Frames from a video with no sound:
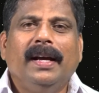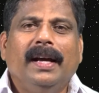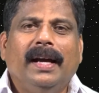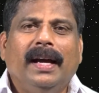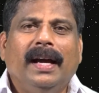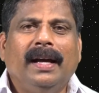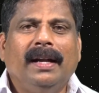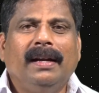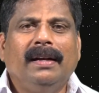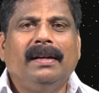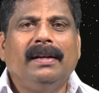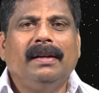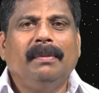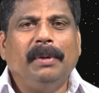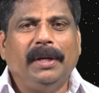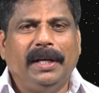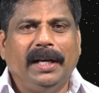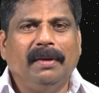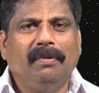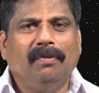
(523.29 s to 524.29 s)
and
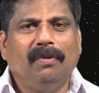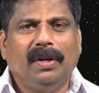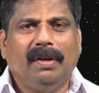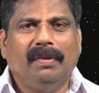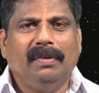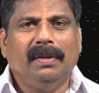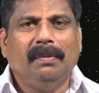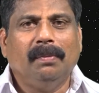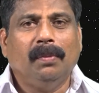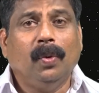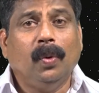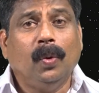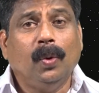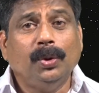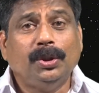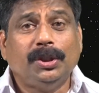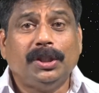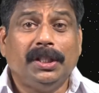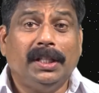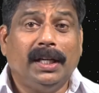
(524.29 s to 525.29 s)
became one of the
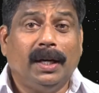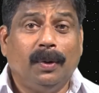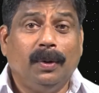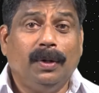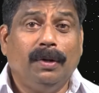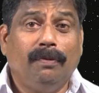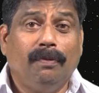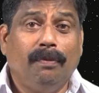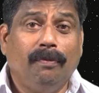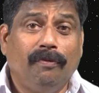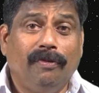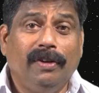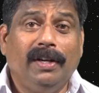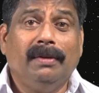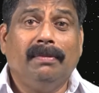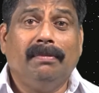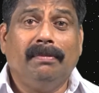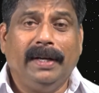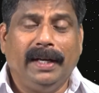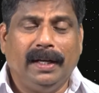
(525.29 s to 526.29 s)
most renowned
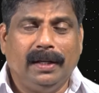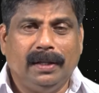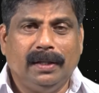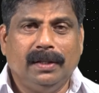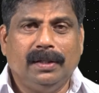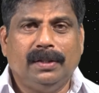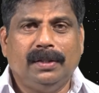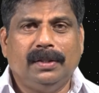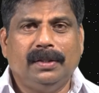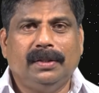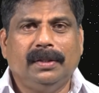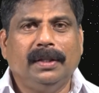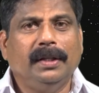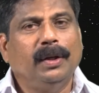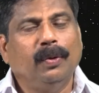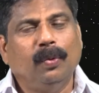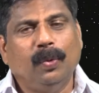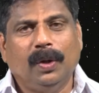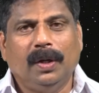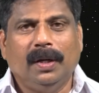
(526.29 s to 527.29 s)
filmmakers in
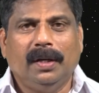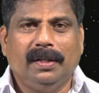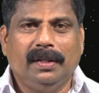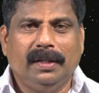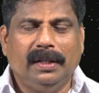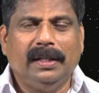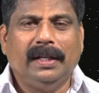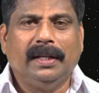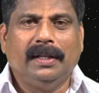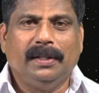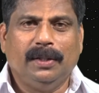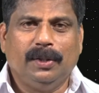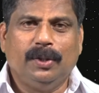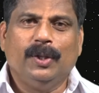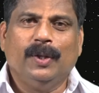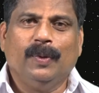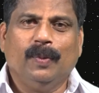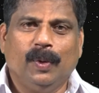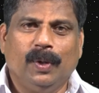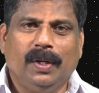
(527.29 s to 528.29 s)
the world, directors
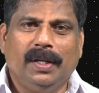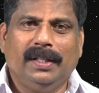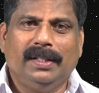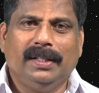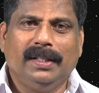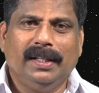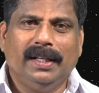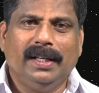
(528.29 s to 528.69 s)
in the world.